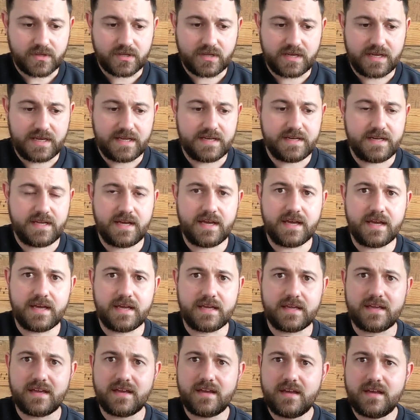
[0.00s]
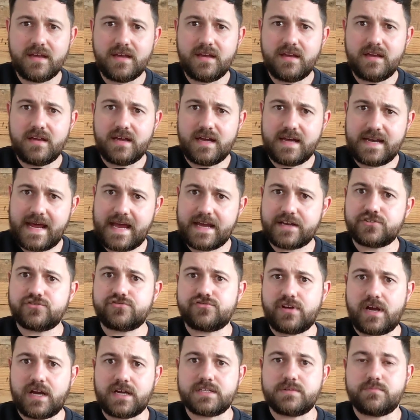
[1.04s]
in an
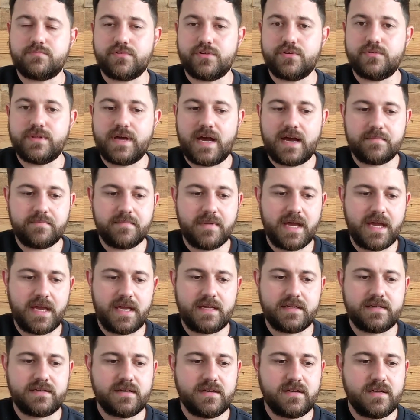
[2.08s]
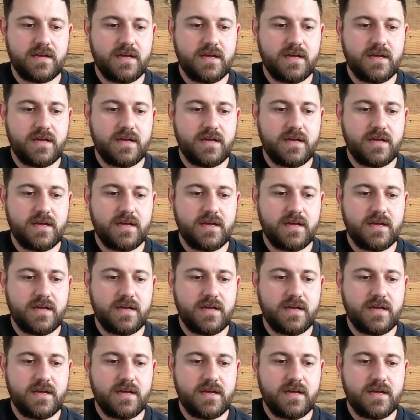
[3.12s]
extract brew that I'd made,